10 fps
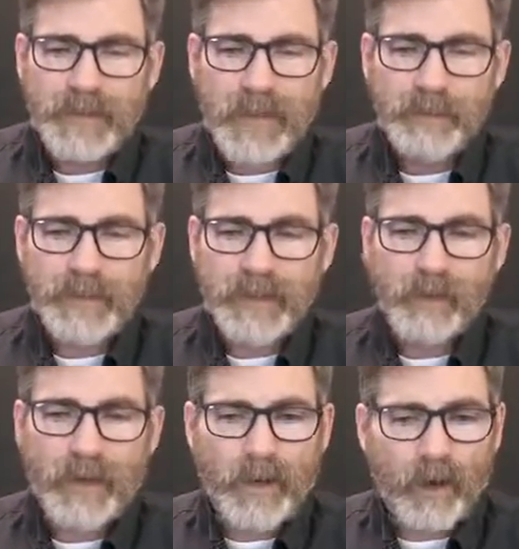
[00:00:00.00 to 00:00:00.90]
But
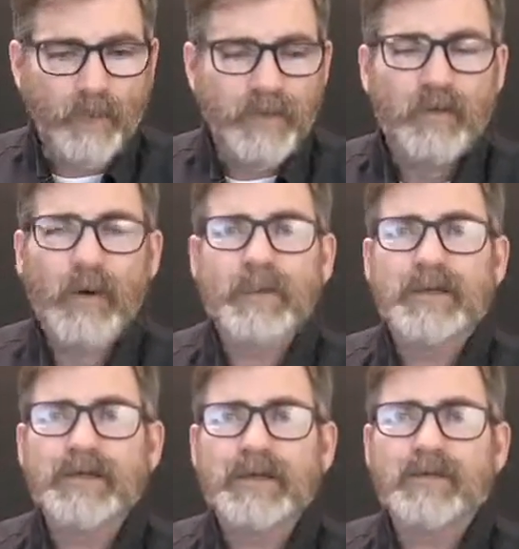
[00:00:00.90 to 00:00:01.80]
anyway, all the
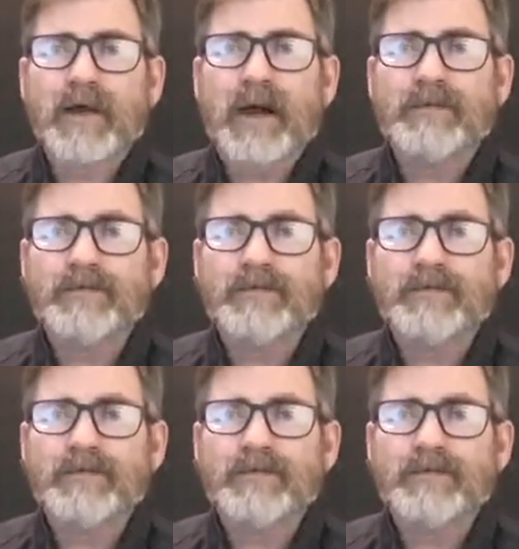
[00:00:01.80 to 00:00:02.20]
equipment did arrive